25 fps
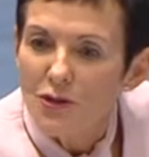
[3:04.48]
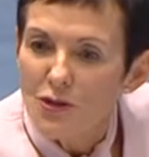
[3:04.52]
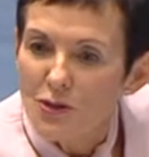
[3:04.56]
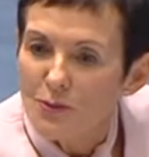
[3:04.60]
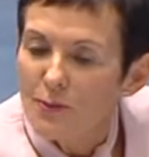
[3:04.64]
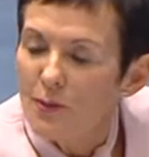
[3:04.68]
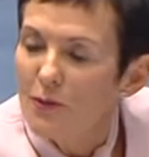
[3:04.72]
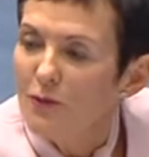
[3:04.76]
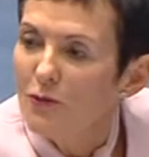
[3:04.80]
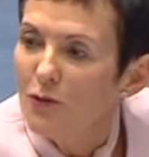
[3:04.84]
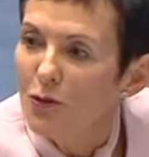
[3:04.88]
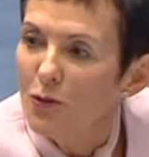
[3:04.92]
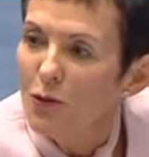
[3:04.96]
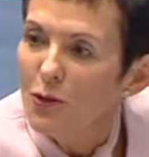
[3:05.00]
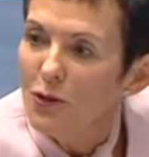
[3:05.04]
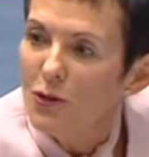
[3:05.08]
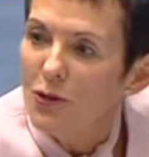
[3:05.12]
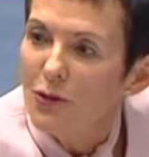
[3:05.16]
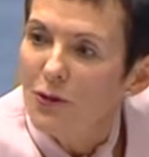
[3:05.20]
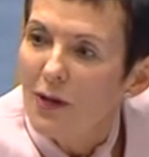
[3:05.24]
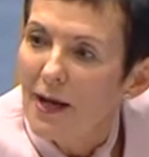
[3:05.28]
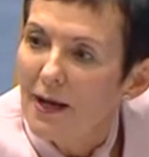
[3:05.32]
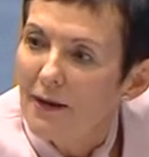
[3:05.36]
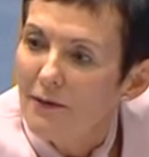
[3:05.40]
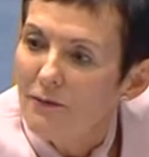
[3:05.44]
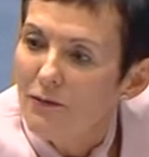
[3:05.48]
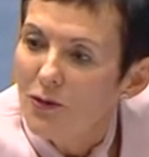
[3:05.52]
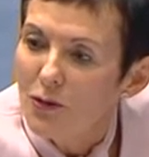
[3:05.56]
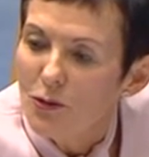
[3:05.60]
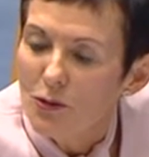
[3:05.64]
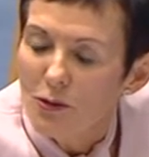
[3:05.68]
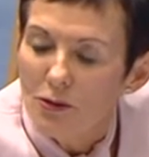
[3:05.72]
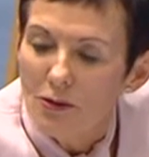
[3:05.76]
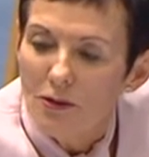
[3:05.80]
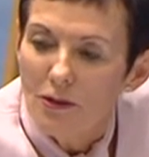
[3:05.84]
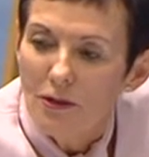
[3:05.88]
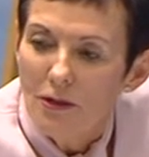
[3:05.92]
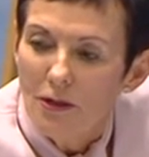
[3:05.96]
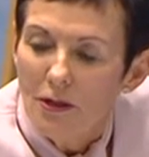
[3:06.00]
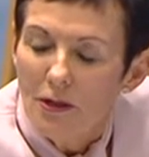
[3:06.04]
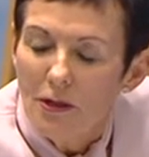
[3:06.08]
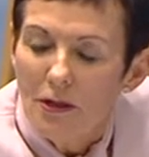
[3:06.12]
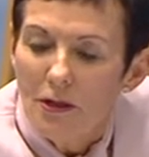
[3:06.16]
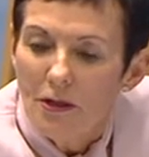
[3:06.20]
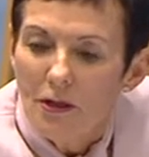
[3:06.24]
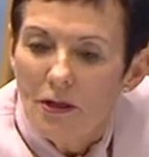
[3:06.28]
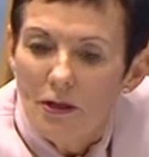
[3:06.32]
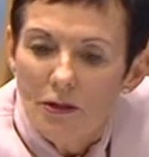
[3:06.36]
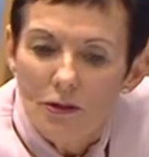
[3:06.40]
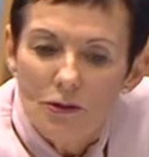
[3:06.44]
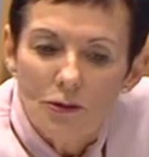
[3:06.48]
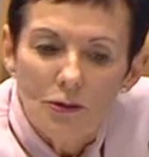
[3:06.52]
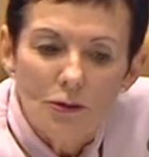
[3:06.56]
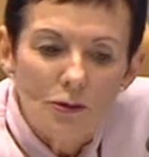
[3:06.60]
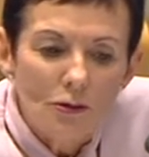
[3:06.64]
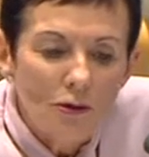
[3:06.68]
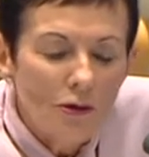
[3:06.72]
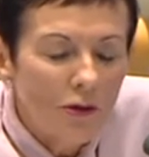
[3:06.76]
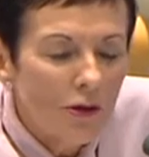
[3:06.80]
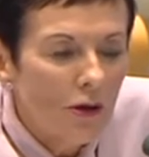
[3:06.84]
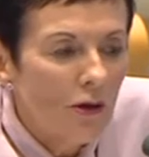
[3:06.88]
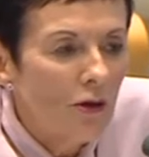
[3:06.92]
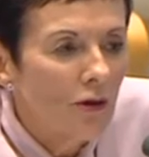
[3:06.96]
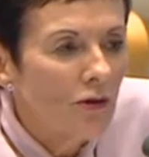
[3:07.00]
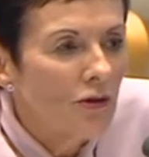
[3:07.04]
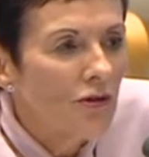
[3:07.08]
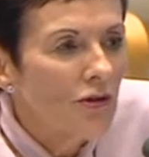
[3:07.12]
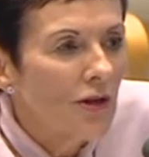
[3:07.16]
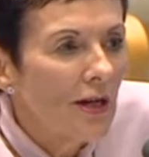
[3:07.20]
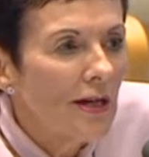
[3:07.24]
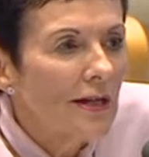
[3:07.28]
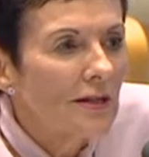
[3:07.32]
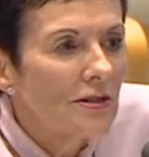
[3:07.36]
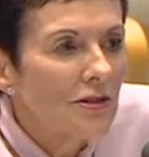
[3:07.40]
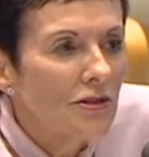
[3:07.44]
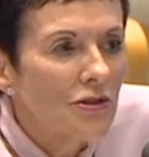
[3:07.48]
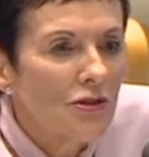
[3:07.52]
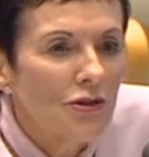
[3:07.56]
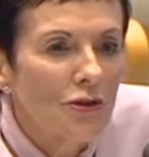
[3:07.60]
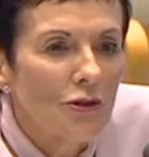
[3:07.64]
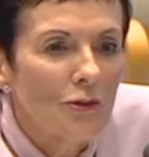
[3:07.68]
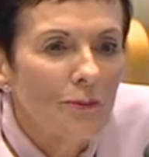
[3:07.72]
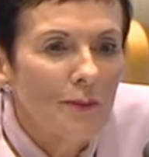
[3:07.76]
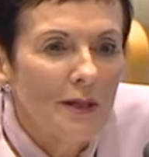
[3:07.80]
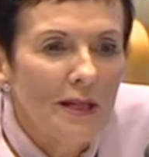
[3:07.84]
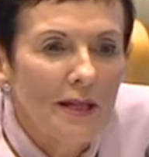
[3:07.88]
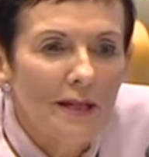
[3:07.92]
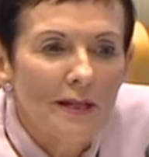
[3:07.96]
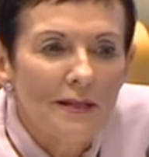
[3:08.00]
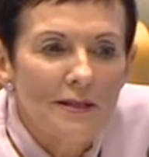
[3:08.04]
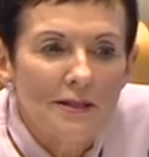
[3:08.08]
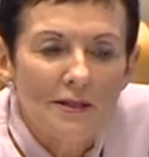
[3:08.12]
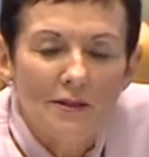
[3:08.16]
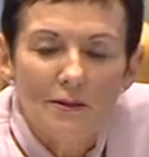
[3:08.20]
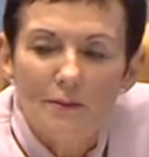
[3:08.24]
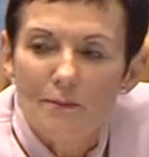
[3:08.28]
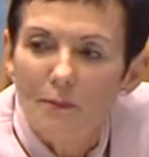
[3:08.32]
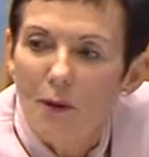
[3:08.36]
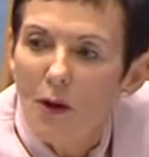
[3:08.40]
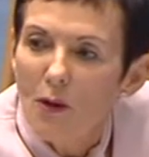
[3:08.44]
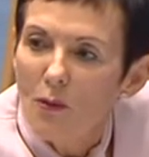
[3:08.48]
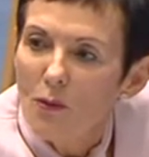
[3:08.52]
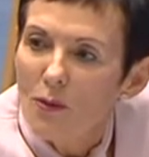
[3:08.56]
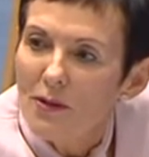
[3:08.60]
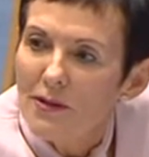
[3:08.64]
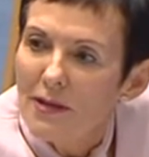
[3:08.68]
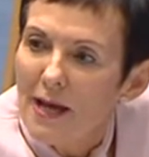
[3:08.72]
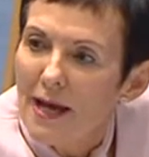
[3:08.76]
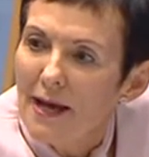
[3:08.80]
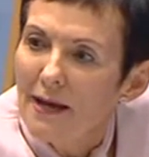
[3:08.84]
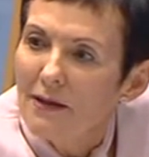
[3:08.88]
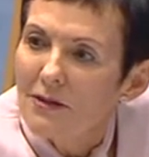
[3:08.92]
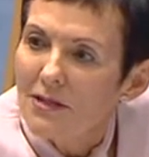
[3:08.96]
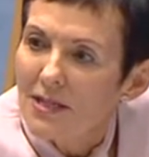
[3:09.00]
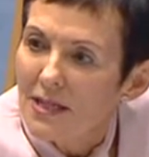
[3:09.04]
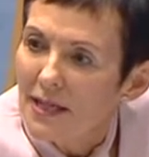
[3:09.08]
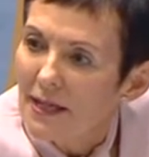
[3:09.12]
before you have your contract terminated, but without